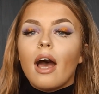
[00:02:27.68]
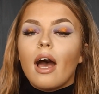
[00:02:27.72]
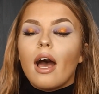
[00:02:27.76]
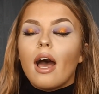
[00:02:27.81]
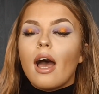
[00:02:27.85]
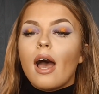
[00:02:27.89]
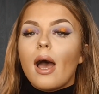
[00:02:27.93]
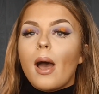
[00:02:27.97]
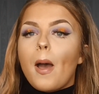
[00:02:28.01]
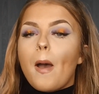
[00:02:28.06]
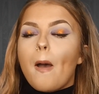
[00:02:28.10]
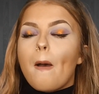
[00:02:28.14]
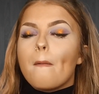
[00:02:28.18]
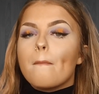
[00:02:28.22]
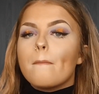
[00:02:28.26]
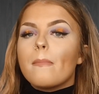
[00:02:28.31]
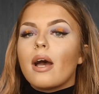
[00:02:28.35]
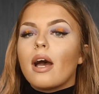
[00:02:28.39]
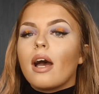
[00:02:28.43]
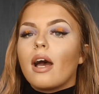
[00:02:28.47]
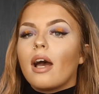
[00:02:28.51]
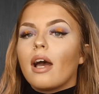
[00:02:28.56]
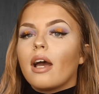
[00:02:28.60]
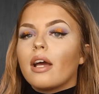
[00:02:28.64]

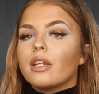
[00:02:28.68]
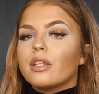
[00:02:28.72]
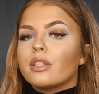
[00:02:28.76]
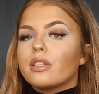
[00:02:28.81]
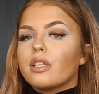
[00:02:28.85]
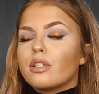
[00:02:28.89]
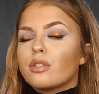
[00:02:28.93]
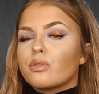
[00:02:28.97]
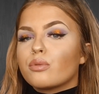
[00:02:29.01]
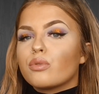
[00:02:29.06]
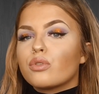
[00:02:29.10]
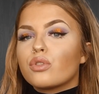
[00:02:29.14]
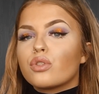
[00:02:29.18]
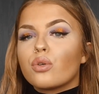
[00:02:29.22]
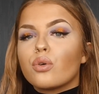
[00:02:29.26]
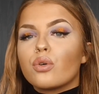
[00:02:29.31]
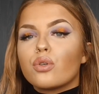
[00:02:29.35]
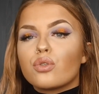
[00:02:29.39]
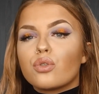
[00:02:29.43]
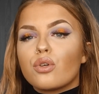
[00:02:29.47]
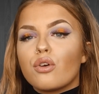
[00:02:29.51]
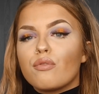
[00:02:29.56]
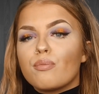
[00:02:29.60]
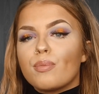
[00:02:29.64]
and this was
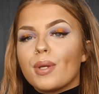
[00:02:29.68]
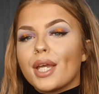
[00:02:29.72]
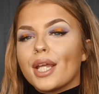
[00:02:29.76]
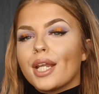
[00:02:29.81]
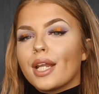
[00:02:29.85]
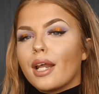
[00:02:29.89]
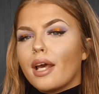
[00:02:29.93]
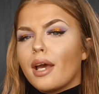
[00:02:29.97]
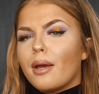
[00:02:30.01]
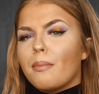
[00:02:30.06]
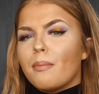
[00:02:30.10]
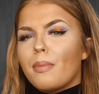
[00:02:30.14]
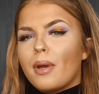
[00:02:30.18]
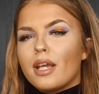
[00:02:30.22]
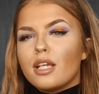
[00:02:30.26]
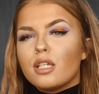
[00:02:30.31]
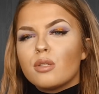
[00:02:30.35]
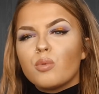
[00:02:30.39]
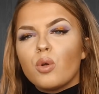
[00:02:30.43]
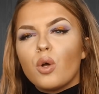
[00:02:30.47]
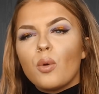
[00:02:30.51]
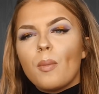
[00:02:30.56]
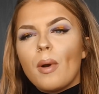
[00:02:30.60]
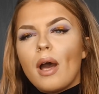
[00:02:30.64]
thought to have been a
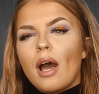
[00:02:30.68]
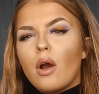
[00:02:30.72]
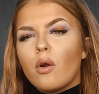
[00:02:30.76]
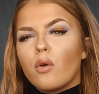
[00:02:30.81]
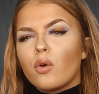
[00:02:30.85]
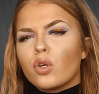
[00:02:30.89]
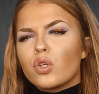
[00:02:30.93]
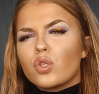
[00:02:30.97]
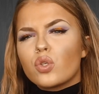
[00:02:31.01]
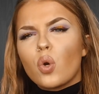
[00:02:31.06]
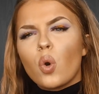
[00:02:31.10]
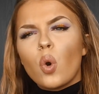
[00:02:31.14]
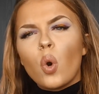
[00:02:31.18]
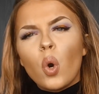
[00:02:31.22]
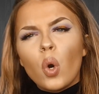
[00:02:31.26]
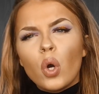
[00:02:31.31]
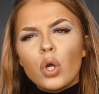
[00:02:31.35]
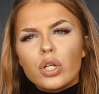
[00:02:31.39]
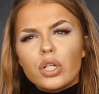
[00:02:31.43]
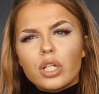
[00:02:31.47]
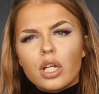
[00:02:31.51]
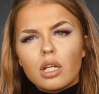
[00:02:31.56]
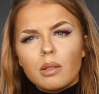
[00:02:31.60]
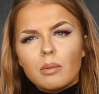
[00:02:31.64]
baseball bat or a
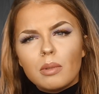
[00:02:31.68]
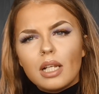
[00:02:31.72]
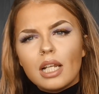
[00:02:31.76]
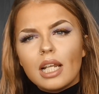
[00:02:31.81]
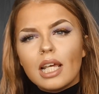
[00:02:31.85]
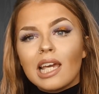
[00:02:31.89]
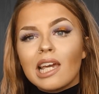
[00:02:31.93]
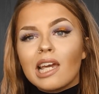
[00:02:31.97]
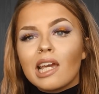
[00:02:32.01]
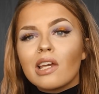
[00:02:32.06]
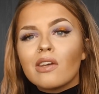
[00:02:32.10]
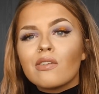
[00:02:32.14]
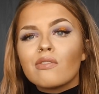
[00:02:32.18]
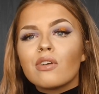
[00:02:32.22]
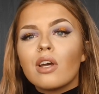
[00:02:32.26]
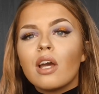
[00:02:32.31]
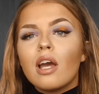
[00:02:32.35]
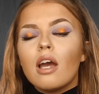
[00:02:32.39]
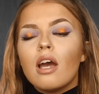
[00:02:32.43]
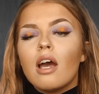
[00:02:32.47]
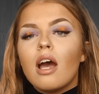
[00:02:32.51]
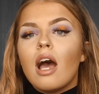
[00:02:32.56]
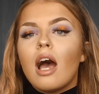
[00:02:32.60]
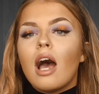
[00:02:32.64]
torch, I believe.
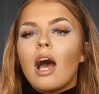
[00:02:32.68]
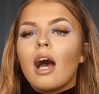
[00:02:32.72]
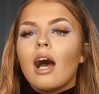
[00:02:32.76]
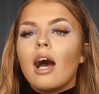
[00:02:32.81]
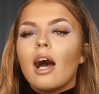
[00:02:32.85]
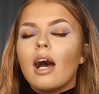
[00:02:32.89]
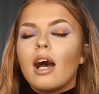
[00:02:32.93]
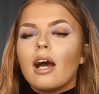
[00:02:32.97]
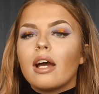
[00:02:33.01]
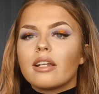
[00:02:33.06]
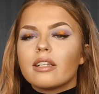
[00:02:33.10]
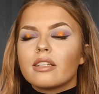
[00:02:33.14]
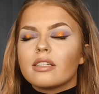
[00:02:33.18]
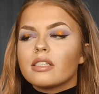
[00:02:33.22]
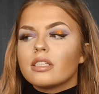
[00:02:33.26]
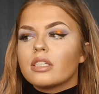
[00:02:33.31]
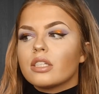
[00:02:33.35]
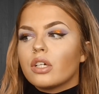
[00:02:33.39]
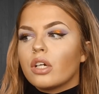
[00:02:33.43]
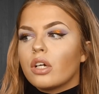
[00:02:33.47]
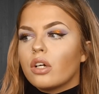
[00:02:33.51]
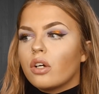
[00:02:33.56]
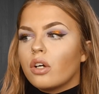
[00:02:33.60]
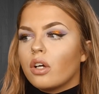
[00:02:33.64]

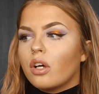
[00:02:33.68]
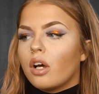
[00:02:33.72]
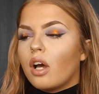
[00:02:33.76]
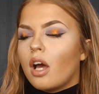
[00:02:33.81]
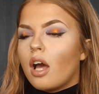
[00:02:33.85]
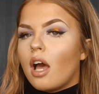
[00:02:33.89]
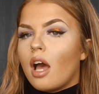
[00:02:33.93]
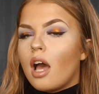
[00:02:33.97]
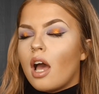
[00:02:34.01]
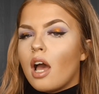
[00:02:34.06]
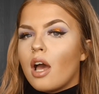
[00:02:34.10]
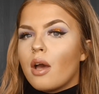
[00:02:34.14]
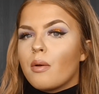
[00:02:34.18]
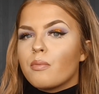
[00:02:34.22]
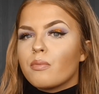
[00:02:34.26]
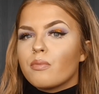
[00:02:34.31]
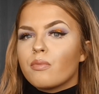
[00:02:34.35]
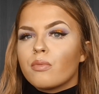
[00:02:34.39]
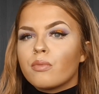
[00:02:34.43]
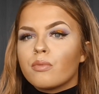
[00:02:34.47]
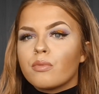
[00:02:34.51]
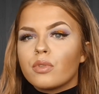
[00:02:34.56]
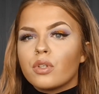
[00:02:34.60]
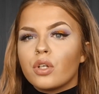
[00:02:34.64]
And
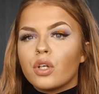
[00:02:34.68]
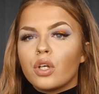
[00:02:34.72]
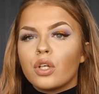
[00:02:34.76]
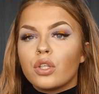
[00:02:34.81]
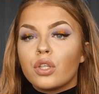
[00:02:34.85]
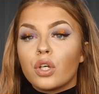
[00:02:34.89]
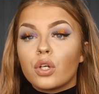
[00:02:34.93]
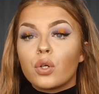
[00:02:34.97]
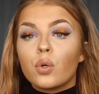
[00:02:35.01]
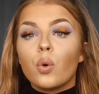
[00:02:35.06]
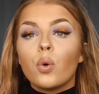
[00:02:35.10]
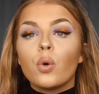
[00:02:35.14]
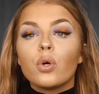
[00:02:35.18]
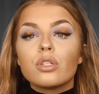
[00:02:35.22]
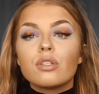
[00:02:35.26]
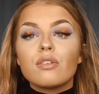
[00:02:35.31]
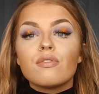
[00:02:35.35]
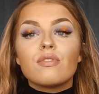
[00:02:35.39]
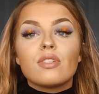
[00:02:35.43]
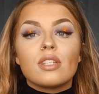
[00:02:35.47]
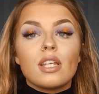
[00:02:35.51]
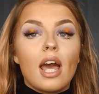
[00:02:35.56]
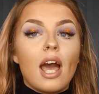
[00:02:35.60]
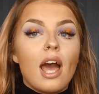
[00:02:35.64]
the cause
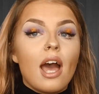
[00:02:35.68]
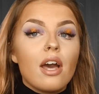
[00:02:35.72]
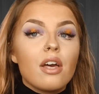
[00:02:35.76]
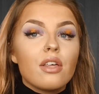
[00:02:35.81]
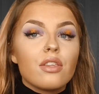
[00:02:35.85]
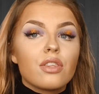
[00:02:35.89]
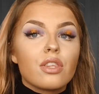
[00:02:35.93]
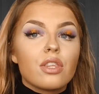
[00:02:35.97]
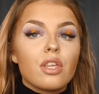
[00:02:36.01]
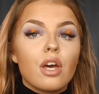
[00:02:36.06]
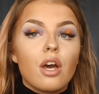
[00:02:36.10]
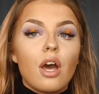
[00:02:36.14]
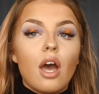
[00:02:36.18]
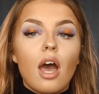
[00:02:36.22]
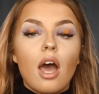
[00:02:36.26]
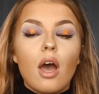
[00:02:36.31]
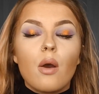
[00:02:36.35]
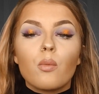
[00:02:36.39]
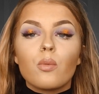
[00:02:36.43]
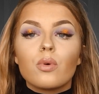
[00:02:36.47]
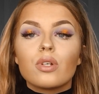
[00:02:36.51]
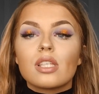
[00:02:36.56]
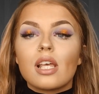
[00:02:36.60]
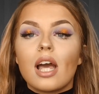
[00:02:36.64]
of death
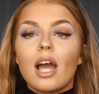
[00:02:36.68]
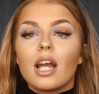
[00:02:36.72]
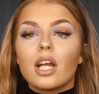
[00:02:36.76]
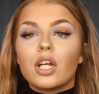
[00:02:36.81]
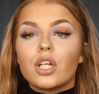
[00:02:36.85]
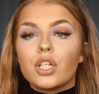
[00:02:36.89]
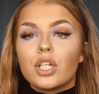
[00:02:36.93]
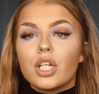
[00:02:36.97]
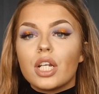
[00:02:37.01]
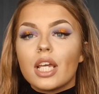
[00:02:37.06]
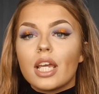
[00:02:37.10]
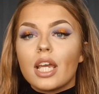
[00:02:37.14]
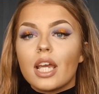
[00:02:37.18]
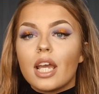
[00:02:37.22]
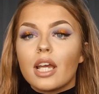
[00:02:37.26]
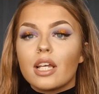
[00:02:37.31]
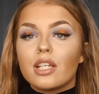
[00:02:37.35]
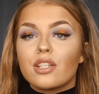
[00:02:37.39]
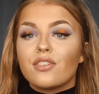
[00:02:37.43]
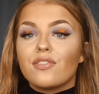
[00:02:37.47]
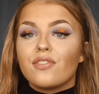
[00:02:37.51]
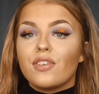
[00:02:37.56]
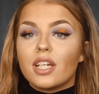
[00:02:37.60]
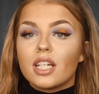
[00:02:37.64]
was actually
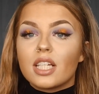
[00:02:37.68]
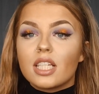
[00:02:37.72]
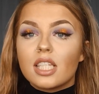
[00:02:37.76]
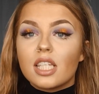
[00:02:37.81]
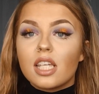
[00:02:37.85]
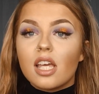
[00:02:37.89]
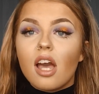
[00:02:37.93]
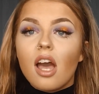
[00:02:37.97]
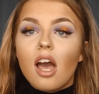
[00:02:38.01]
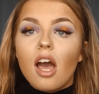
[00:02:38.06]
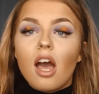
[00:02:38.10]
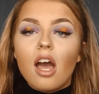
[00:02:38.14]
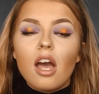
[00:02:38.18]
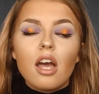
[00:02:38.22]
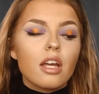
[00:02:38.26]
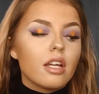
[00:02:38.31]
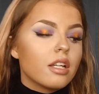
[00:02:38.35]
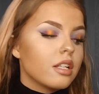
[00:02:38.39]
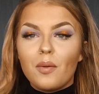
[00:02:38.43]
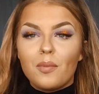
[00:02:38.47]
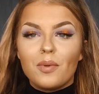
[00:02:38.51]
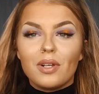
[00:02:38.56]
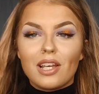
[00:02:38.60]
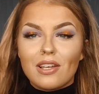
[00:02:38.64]
asphyxia.
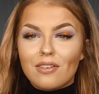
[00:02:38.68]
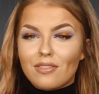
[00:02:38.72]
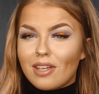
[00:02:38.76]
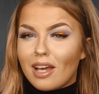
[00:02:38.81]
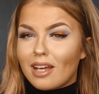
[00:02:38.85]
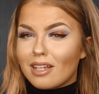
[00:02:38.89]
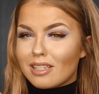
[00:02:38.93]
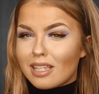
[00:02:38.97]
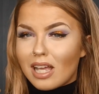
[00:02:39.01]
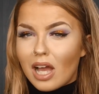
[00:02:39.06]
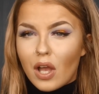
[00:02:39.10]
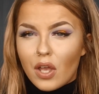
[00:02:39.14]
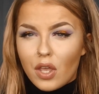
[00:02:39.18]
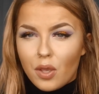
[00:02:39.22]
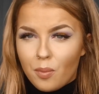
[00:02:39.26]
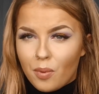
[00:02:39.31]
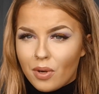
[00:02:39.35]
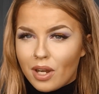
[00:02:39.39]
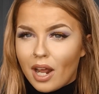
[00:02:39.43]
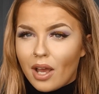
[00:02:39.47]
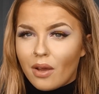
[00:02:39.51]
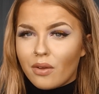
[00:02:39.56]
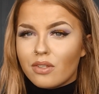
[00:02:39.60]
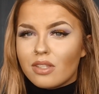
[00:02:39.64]
I believe that's how you
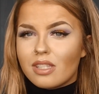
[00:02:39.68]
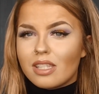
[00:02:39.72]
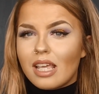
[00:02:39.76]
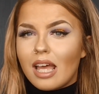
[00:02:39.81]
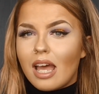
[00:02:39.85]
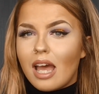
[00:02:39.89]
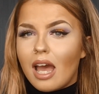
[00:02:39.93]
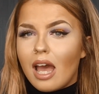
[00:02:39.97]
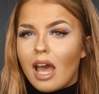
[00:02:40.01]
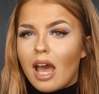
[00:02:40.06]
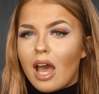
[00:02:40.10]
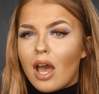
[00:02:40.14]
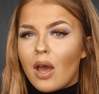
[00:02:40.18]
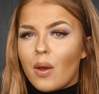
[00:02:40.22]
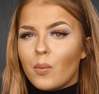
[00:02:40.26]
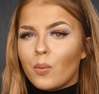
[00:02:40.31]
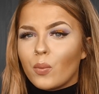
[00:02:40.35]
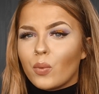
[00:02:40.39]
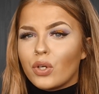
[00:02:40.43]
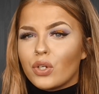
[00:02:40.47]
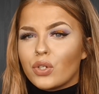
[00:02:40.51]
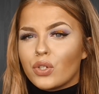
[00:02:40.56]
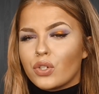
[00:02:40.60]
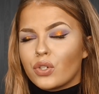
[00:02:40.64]
pronounce it,
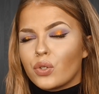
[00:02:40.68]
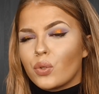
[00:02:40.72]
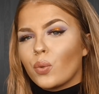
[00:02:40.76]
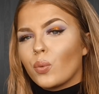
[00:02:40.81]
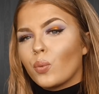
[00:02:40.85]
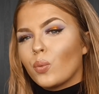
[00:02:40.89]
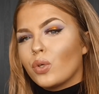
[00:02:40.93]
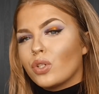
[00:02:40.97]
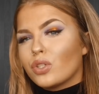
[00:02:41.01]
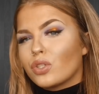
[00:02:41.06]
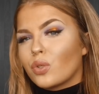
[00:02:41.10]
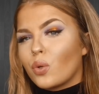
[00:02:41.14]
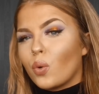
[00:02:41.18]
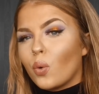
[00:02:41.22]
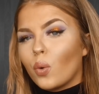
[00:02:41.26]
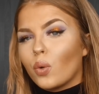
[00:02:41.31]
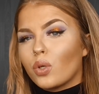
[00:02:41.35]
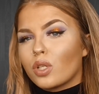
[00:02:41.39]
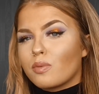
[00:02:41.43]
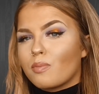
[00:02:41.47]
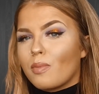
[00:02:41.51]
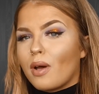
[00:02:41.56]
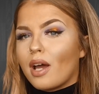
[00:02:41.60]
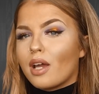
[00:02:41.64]
which was
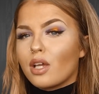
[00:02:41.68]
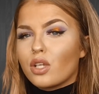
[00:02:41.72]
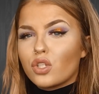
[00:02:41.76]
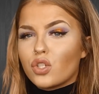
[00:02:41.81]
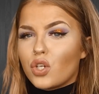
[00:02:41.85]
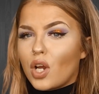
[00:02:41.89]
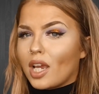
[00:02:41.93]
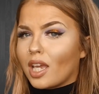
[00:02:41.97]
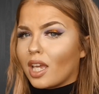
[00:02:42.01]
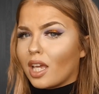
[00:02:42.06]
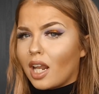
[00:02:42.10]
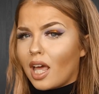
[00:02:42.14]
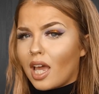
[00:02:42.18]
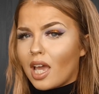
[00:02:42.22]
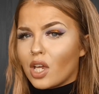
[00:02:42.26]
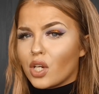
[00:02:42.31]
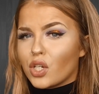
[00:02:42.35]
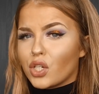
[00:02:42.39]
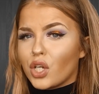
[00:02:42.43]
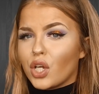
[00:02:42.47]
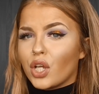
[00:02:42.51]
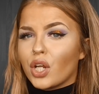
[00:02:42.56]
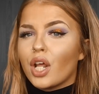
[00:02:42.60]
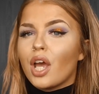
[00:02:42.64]
caused by
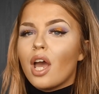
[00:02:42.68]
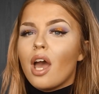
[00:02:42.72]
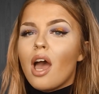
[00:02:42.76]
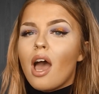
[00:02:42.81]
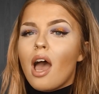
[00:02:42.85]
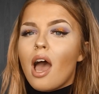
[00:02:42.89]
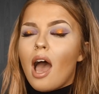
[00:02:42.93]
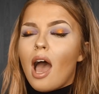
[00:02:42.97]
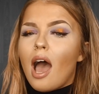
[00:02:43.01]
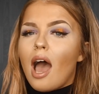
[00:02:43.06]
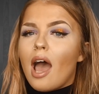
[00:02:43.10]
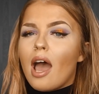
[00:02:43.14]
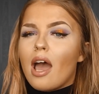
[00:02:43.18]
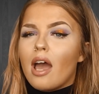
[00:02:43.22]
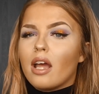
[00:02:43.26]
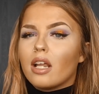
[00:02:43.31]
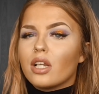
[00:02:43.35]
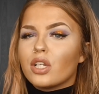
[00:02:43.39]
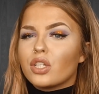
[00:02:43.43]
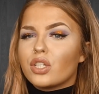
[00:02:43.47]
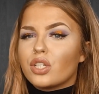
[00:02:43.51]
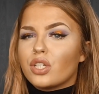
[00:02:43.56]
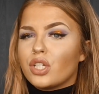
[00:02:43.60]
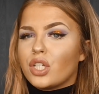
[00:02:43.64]
strangulation.
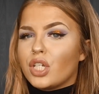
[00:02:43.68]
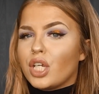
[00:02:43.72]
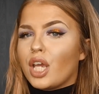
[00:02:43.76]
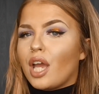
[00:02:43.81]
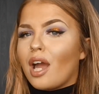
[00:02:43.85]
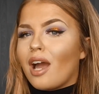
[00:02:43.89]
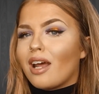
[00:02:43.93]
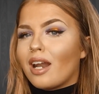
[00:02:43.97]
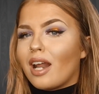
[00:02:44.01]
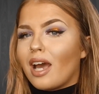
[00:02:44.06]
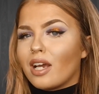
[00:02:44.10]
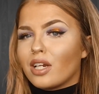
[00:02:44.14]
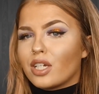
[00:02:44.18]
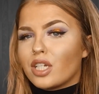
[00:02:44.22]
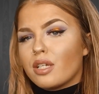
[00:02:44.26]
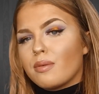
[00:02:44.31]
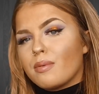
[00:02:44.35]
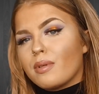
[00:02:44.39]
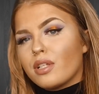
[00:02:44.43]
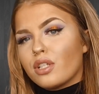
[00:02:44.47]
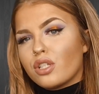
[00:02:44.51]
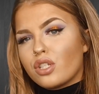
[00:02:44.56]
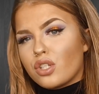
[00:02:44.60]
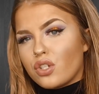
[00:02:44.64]
And she had actually
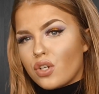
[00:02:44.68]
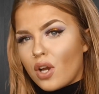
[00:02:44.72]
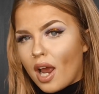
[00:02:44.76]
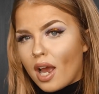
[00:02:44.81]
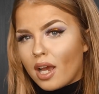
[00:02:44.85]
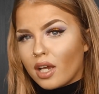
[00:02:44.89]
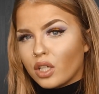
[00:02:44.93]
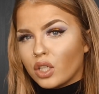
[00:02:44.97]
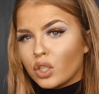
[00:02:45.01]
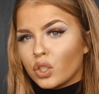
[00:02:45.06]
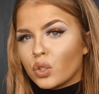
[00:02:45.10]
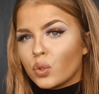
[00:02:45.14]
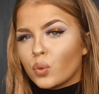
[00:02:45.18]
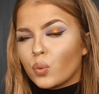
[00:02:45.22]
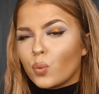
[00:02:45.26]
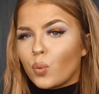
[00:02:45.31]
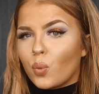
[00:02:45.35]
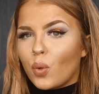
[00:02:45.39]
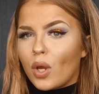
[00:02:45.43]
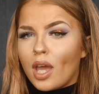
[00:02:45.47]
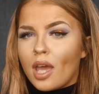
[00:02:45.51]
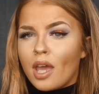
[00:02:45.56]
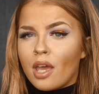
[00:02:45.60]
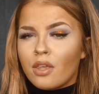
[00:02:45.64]
been strangled
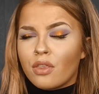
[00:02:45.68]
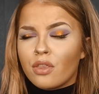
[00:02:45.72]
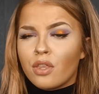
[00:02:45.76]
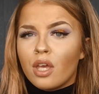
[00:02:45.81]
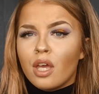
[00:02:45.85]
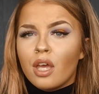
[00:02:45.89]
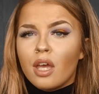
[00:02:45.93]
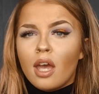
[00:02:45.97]
with